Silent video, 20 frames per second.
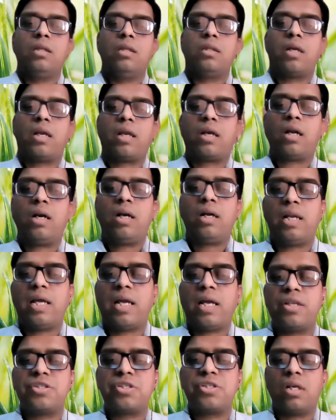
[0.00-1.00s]
The recurrent
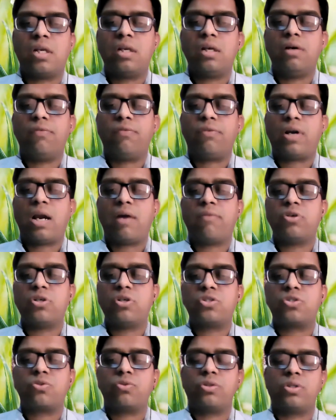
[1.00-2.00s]
laryngeal nerve
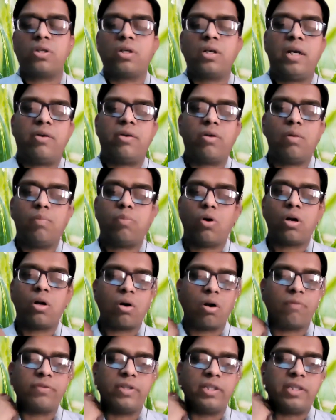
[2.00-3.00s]
traverses through the lateral border
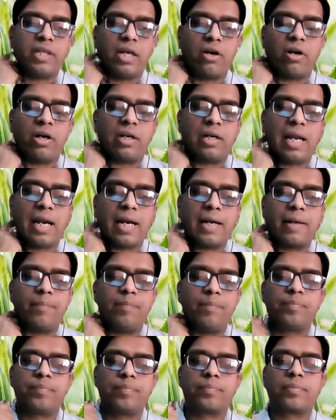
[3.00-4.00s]
of the thyroid gland.
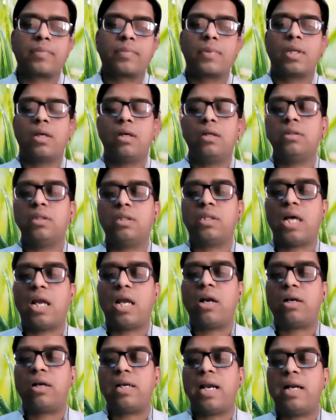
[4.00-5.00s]
The
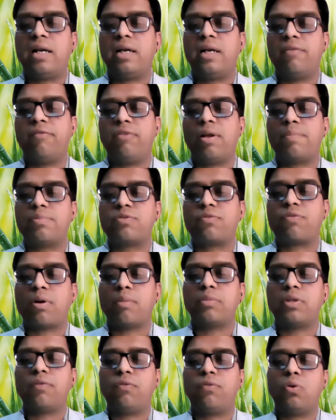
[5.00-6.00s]
thyroid gland develops
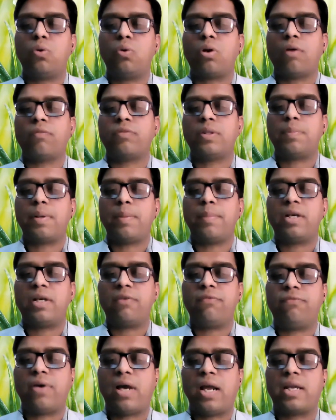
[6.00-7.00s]
from the floor of the
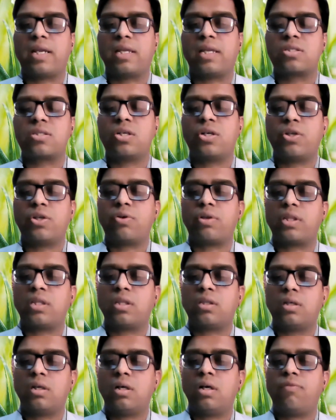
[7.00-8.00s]
primitive pharynx during the
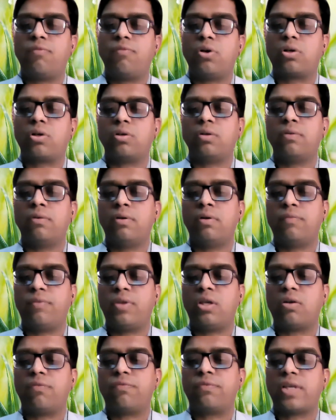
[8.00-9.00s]
third
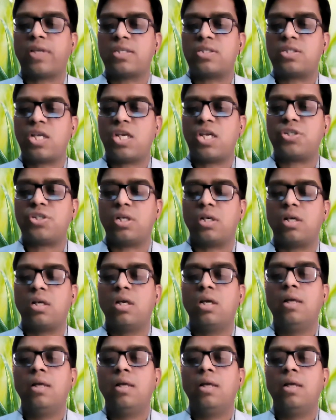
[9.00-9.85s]
week of gestation.